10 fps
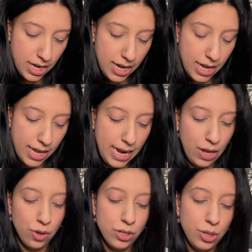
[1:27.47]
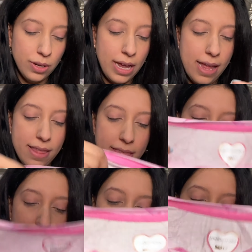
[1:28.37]
And I also got
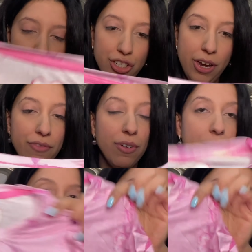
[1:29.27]
this shirt from that